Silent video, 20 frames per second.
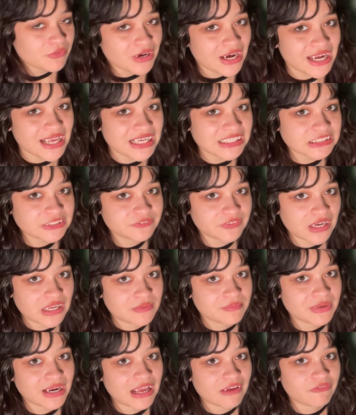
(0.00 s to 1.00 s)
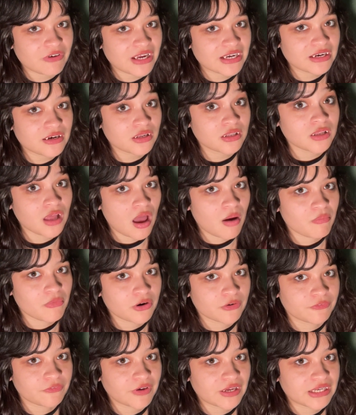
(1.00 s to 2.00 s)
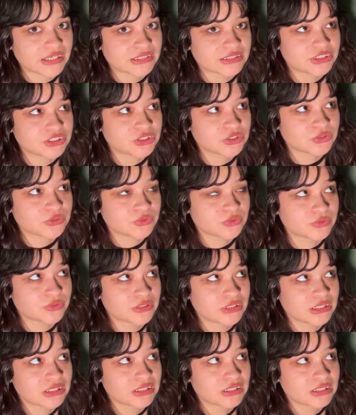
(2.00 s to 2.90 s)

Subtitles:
Writing is fun, but I find it a lot more fun to